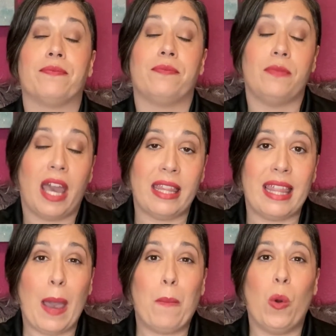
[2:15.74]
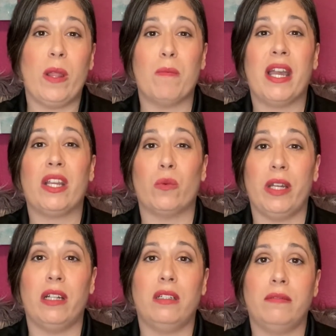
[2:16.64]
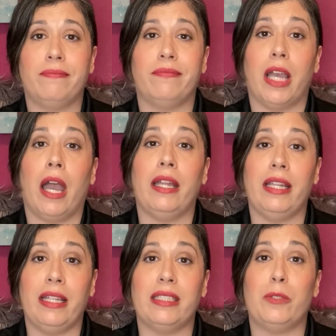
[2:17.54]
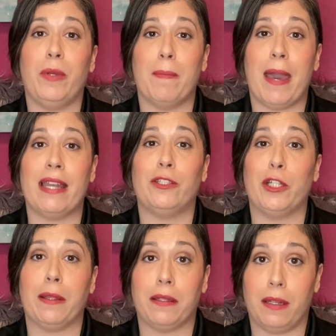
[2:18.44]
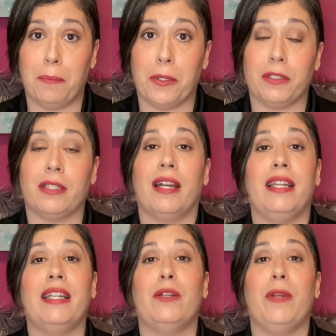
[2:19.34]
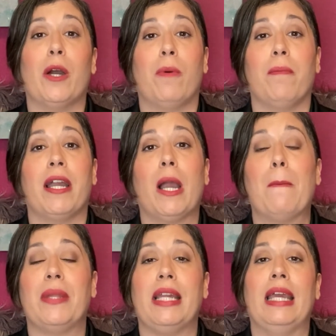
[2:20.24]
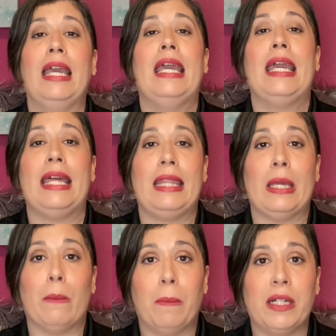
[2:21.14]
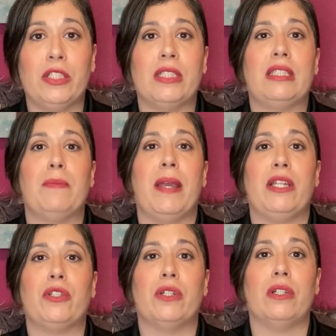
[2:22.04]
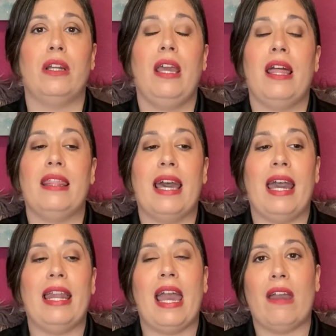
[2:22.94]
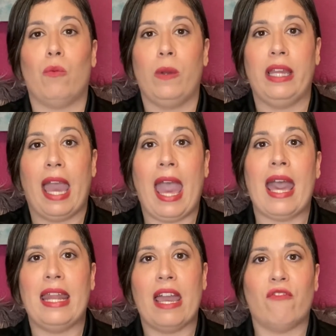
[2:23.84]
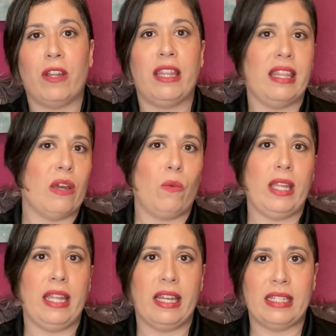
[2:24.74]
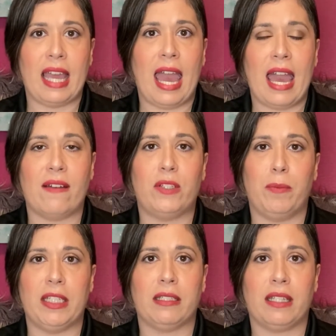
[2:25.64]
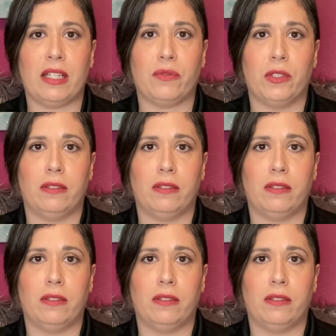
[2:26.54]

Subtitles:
At that point in my career, I needed to be managing the numbers. I needed to be helping my company hit their budgets and make sure that we had everything that we needed to have to be successful.